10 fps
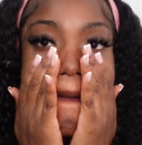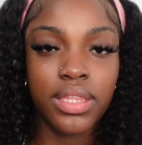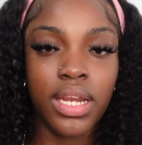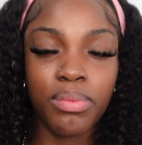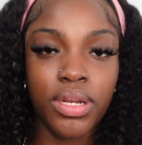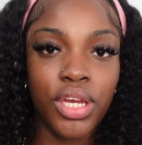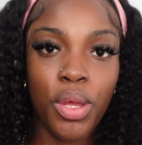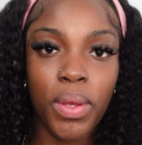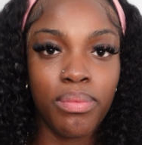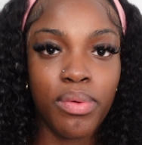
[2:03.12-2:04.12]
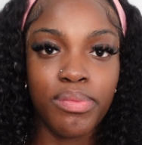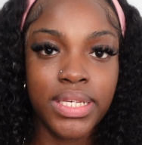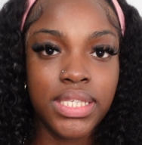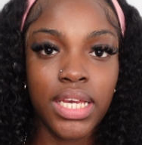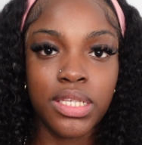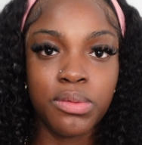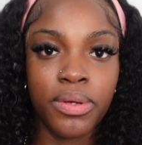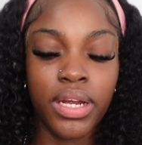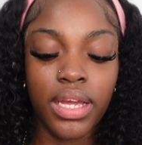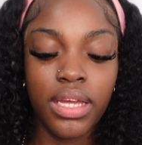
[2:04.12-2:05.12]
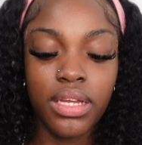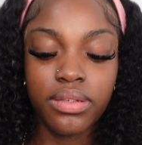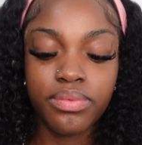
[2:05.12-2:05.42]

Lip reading: Then I'm gonna go in with my setting spray